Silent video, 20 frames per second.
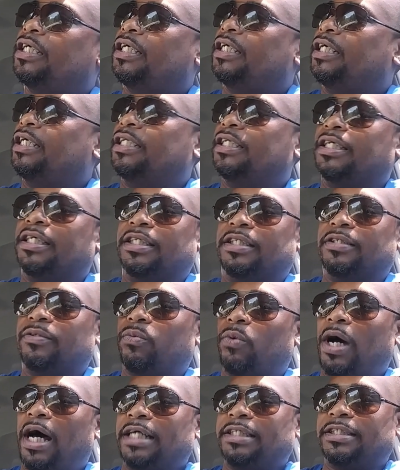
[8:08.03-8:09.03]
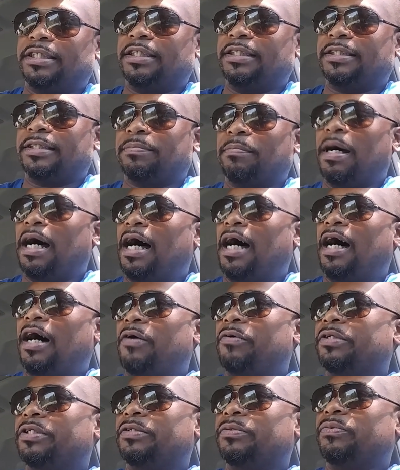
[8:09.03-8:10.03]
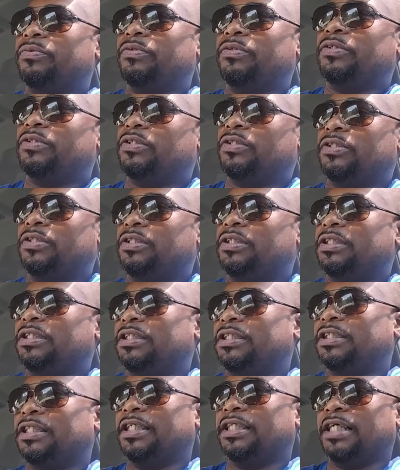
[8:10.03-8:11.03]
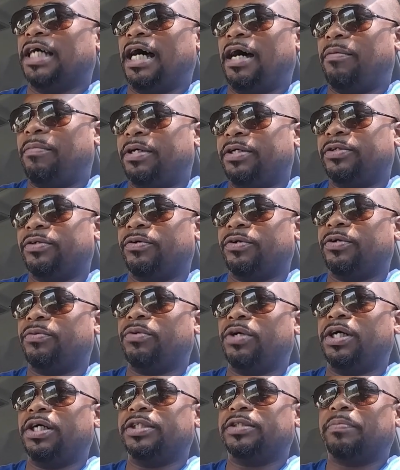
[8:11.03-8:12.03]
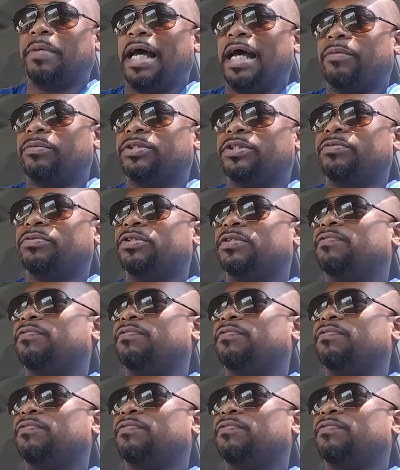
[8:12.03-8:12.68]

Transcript: and watch it and smile and see how my daughter was back when she was